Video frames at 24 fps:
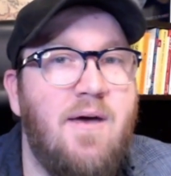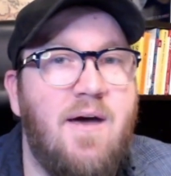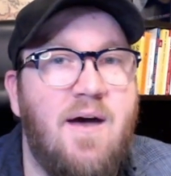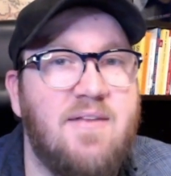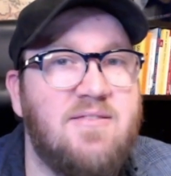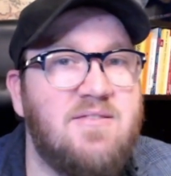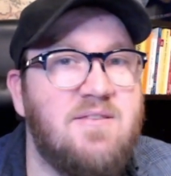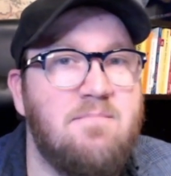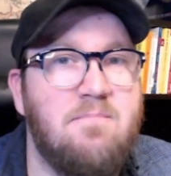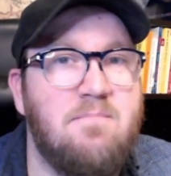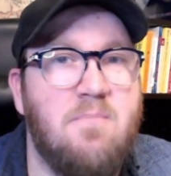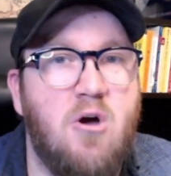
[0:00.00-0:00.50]

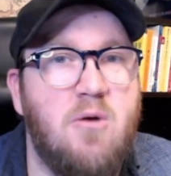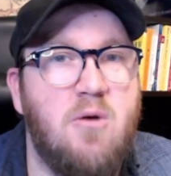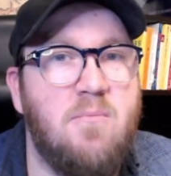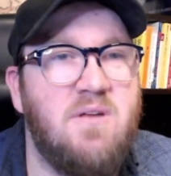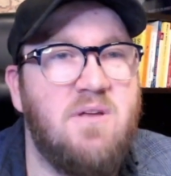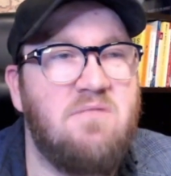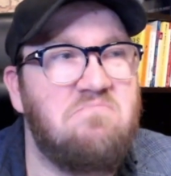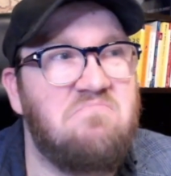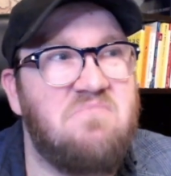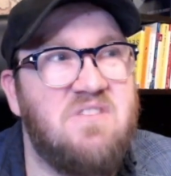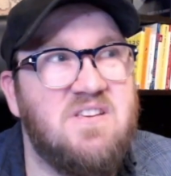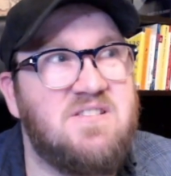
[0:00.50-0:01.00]
At the
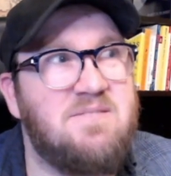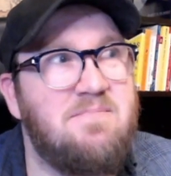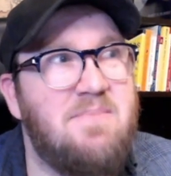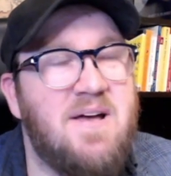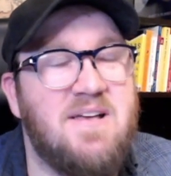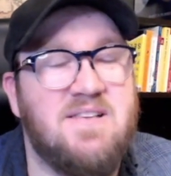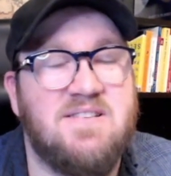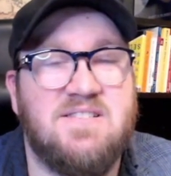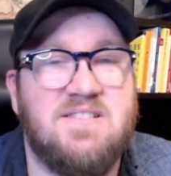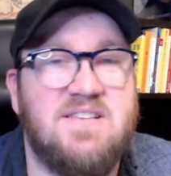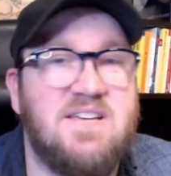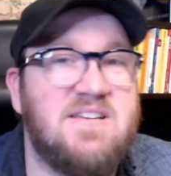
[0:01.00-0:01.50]
moment, there's
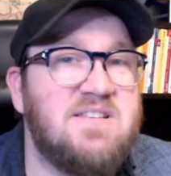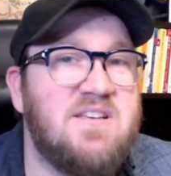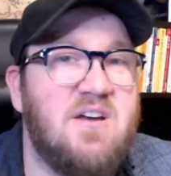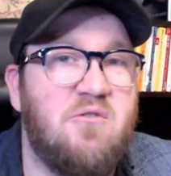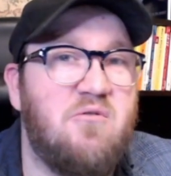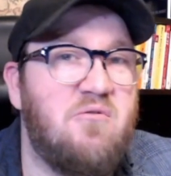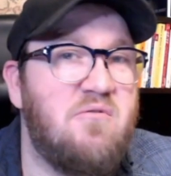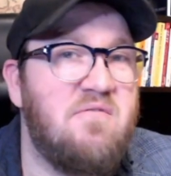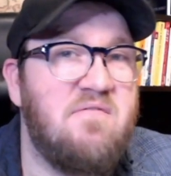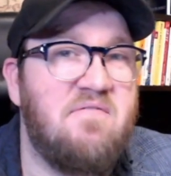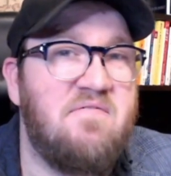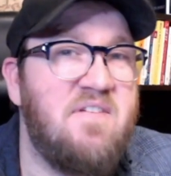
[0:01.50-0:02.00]
about six hundred